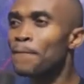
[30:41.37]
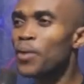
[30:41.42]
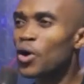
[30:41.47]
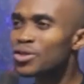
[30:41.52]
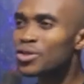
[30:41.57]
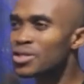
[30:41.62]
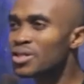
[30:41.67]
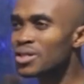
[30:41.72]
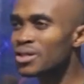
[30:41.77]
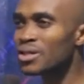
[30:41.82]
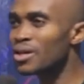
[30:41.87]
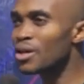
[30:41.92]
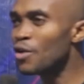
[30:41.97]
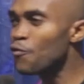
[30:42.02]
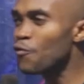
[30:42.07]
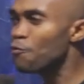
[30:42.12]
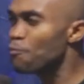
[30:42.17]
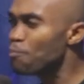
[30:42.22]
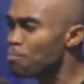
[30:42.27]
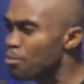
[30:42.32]
But
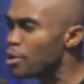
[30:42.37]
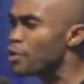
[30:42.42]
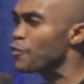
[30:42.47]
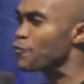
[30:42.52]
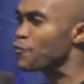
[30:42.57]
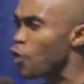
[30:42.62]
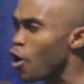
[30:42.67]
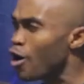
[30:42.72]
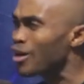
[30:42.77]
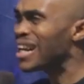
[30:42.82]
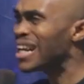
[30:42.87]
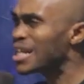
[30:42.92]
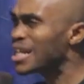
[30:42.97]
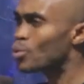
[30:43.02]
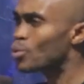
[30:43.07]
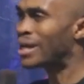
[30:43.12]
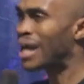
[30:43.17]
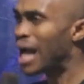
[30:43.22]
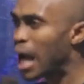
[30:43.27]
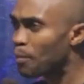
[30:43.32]
before
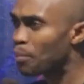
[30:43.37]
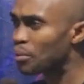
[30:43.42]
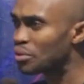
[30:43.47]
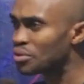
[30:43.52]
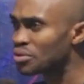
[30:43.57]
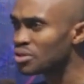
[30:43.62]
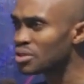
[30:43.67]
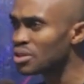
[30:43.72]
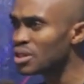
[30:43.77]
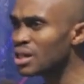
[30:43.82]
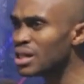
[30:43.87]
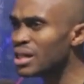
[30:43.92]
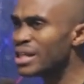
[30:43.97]
that will happen,